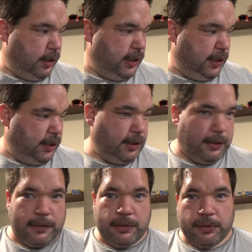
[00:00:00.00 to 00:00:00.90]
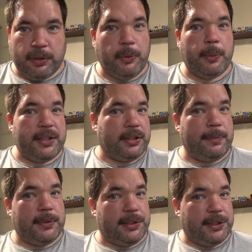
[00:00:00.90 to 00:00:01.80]
and uh, of course I'm always
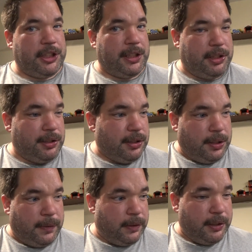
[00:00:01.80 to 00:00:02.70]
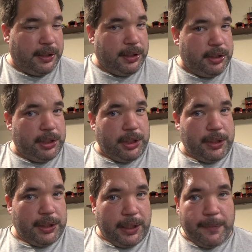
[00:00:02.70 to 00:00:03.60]
open to suggestions. If you've got any
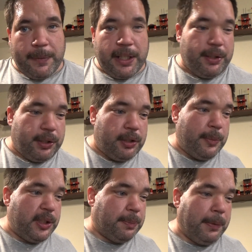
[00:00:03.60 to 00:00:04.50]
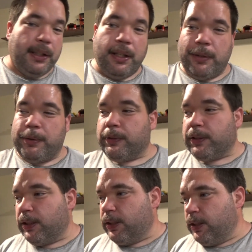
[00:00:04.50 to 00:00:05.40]
suggestions, leave them down in the comments below,
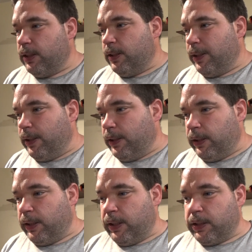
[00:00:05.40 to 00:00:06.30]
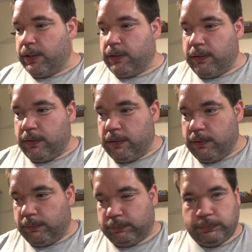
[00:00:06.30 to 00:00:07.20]
and
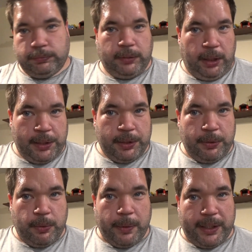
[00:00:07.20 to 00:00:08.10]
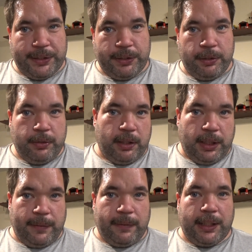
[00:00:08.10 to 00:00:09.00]
as I always do, I'll
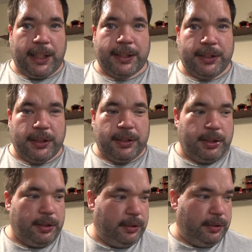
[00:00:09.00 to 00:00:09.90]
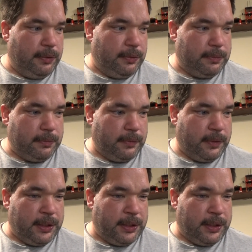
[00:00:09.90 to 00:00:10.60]
leave links to the